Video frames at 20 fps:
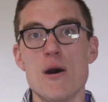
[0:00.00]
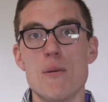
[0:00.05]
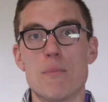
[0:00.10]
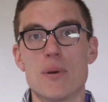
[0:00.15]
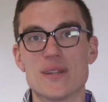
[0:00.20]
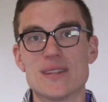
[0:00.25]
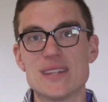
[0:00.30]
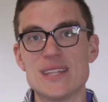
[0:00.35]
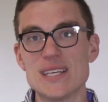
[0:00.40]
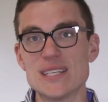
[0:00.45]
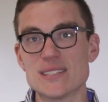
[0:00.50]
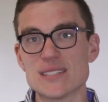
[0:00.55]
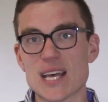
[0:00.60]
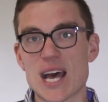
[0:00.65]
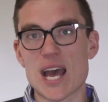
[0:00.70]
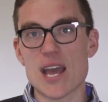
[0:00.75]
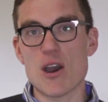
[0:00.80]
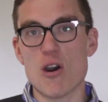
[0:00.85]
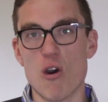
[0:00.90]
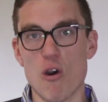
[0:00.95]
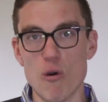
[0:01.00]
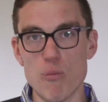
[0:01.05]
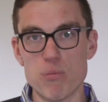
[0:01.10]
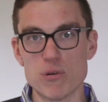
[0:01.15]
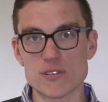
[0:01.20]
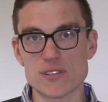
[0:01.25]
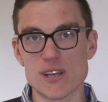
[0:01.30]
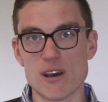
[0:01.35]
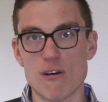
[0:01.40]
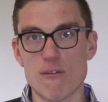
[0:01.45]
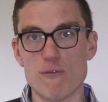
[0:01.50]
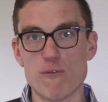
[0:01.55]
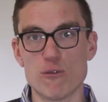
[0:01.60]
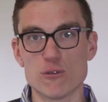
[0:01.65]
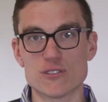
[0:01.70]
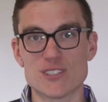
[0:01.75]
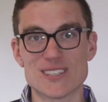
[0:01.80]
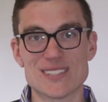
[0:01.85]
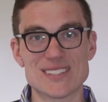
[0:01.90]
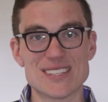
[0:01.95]
But this, I hope, was
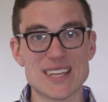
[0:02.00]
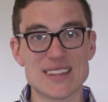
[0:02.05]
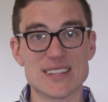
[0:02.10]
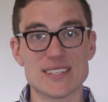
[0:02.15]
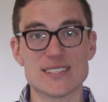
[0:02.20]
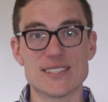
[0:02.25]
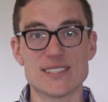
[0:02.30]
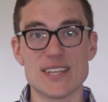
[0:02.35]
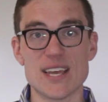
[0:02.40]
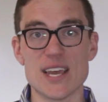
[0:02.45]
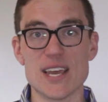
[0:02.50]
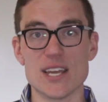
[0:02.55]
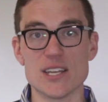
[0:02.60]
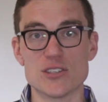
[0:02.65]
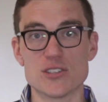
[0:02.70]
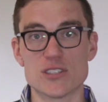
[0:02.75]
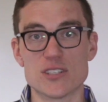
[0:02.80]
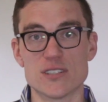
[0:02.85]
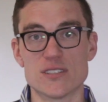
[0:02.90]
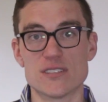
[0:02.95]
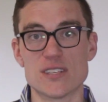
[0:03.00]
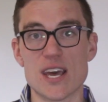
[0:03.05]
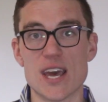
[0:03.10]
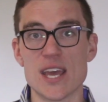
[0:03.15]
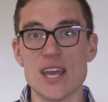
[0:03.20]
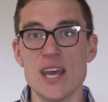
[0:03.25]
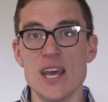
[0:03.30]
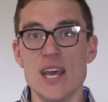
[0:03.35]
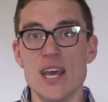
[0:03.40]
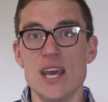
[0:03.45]
helpful to set the stage, to say,